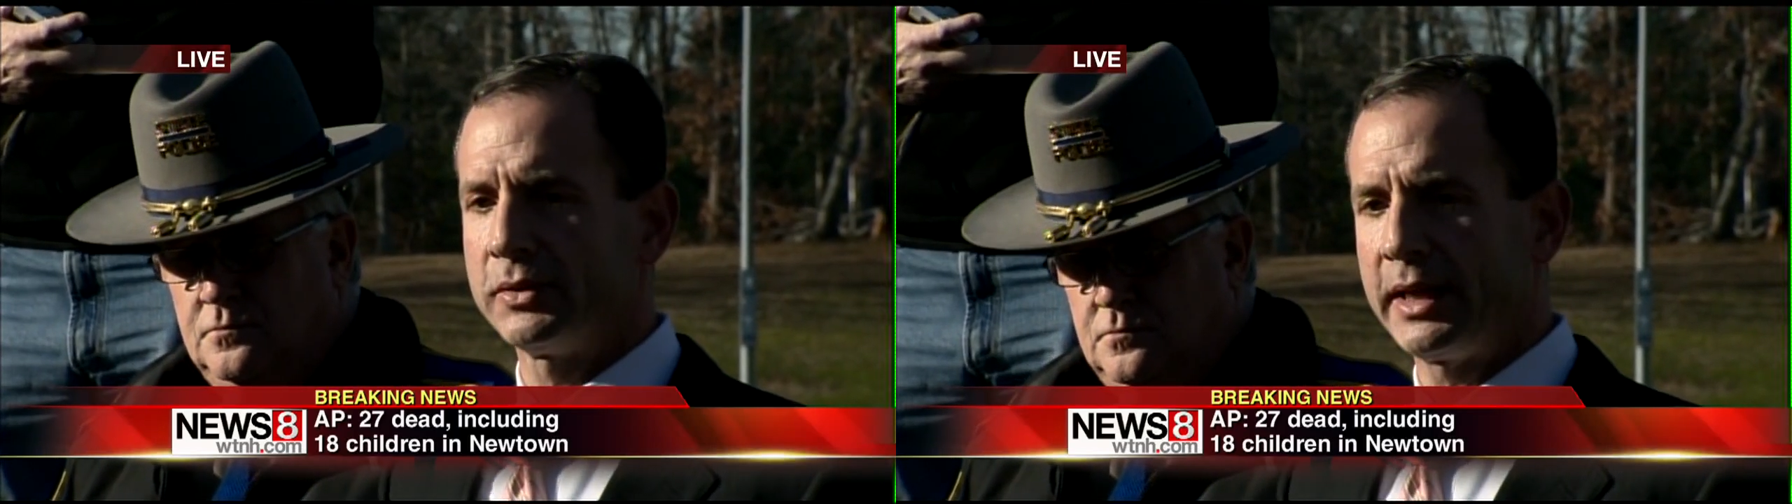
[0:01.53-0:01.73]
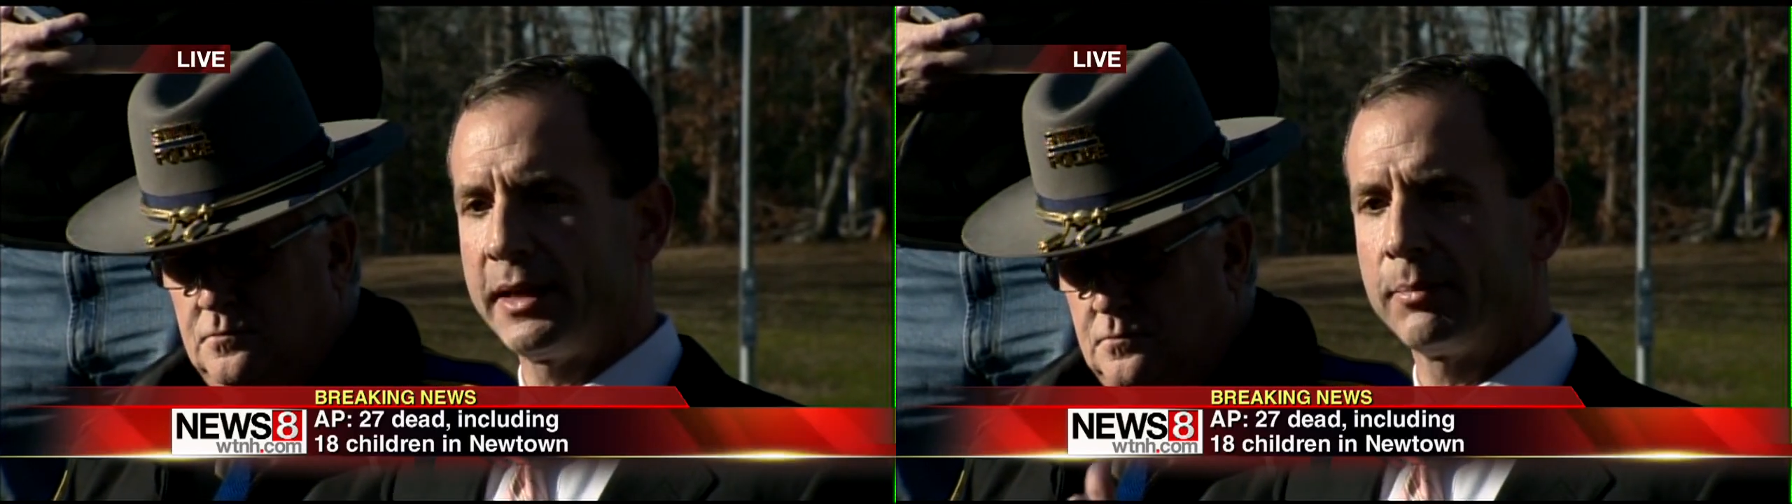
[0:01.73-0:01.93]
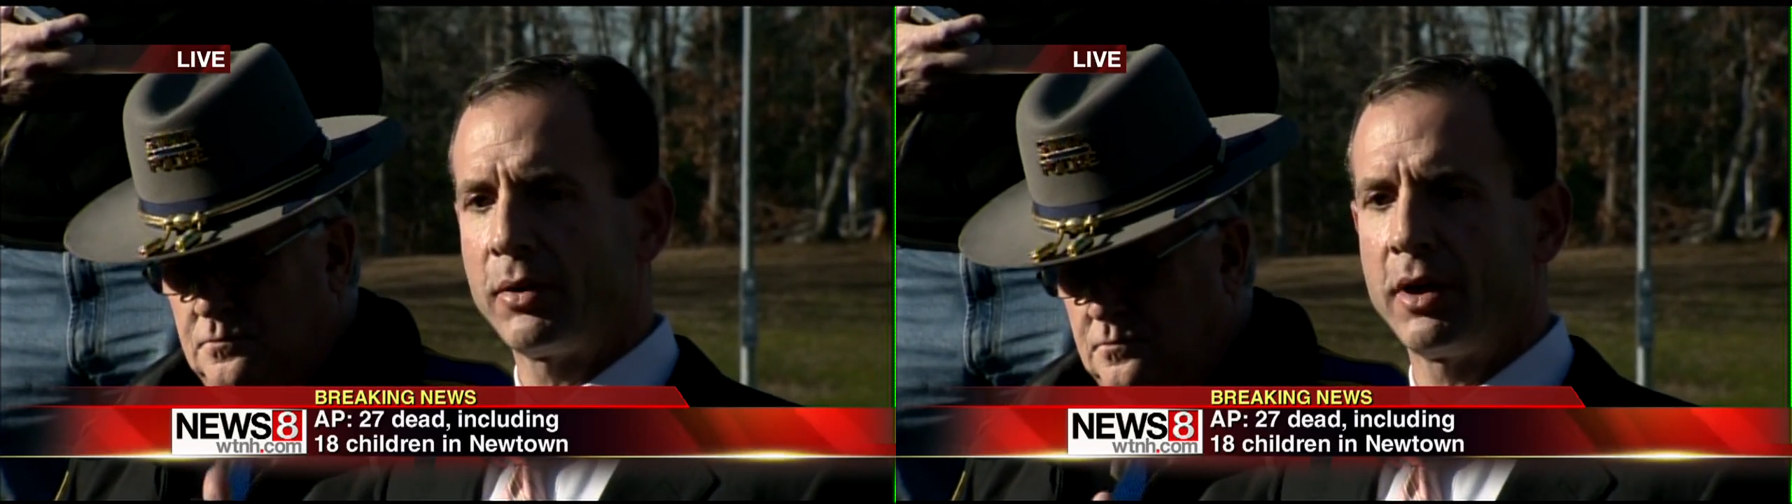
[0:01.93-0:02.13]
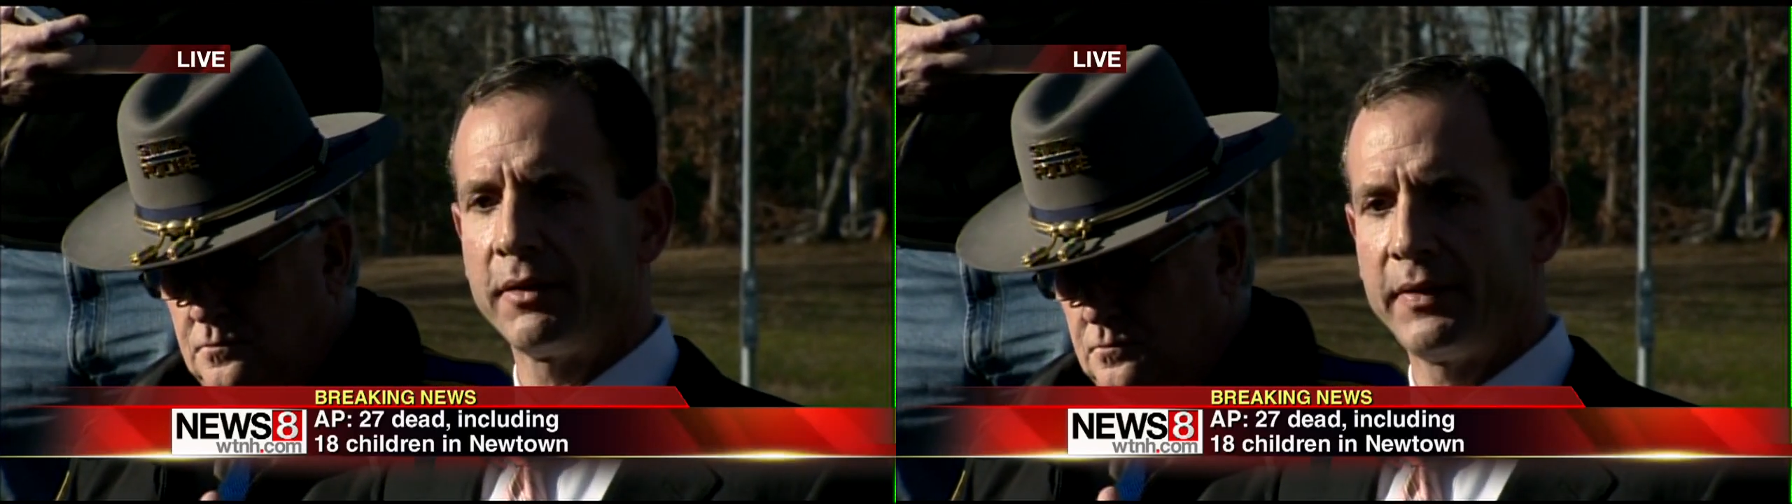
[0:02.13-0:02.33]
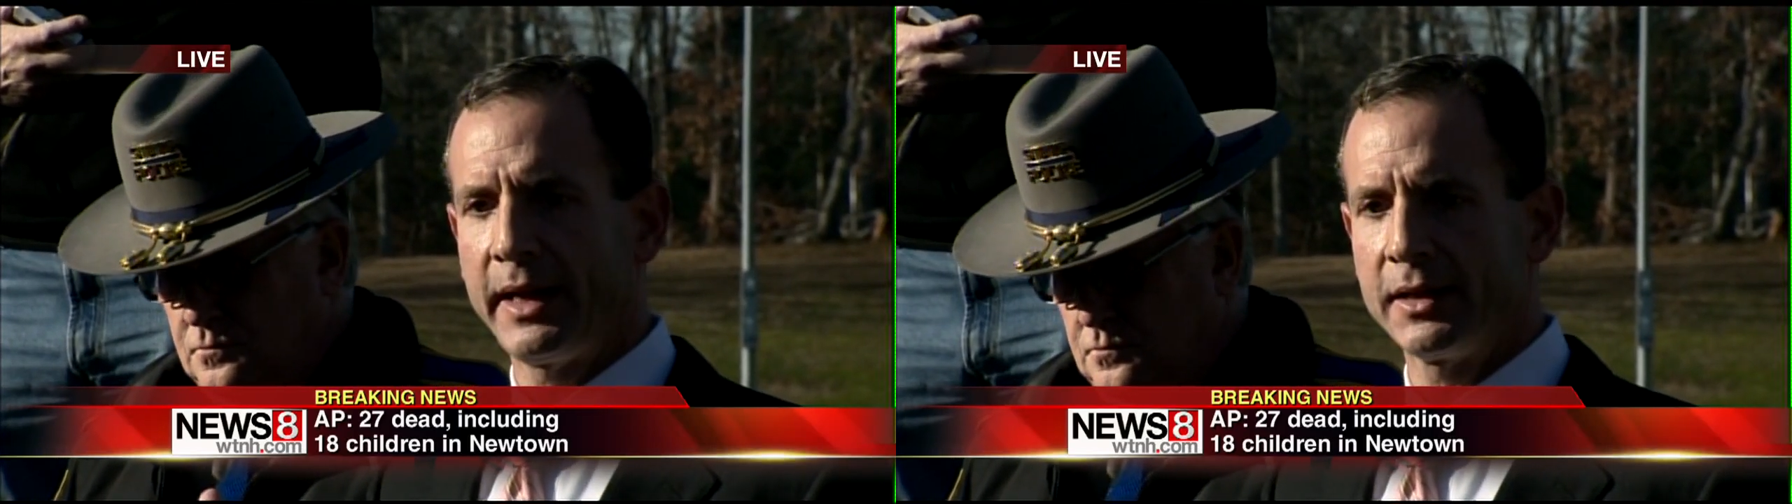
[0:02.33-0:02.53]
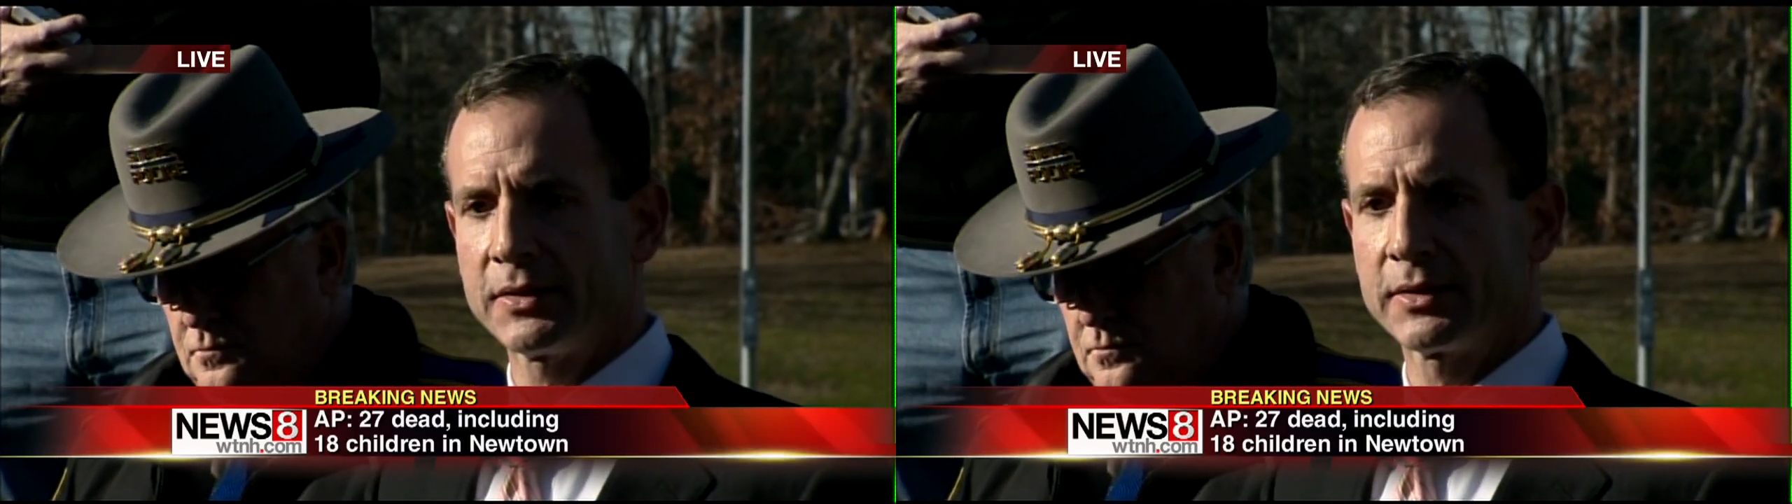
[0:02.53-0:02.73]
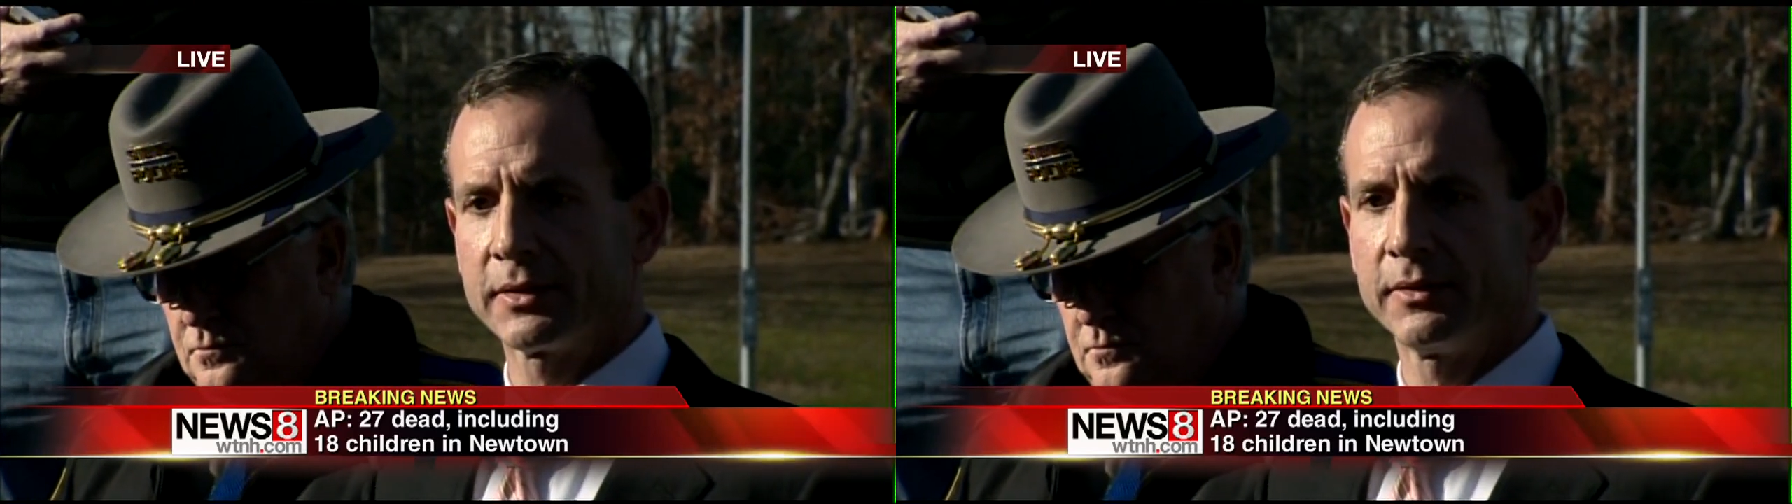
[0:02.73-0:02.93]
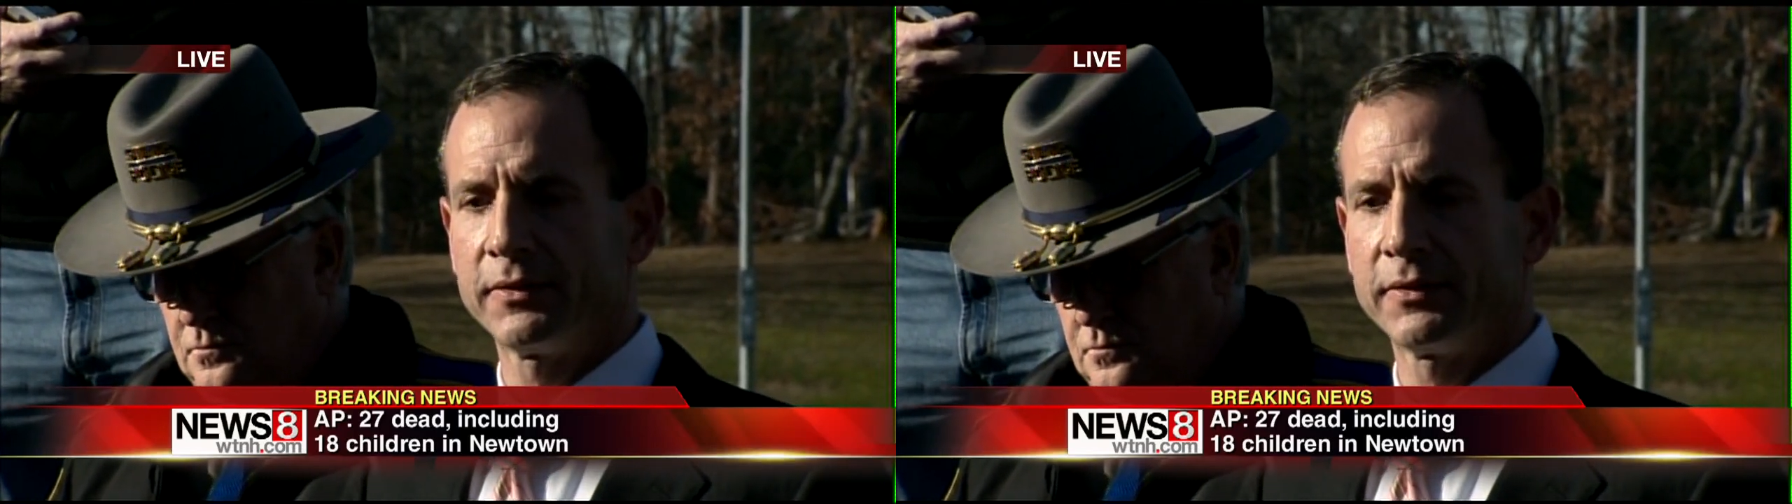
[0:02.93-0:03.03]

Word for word: Lieutenant Paul Vance